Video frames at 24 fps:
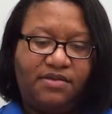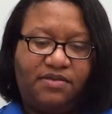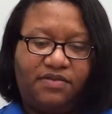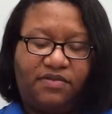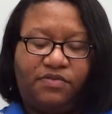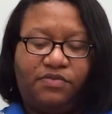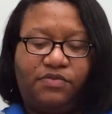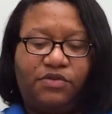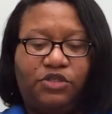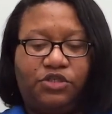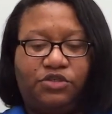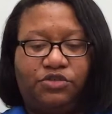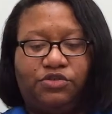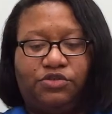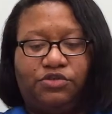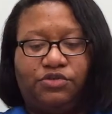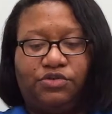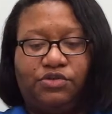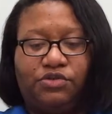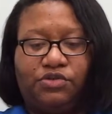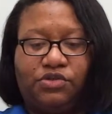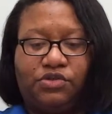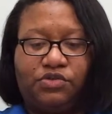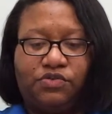So what you'll do,
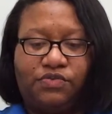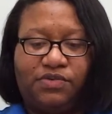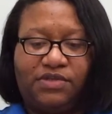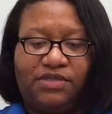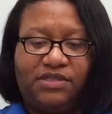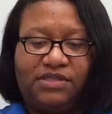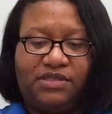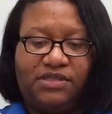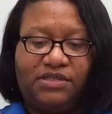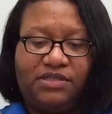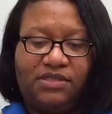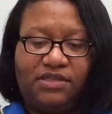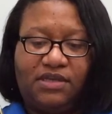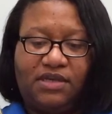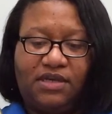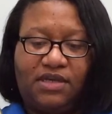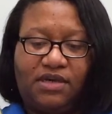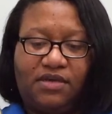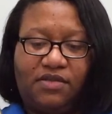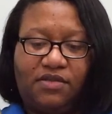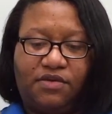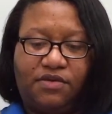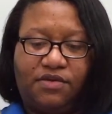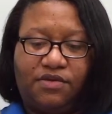you'll squeeze it
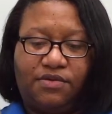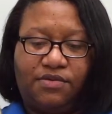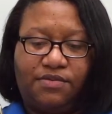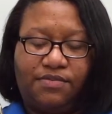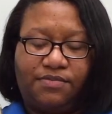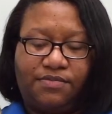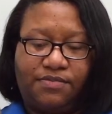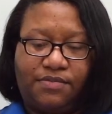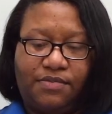together.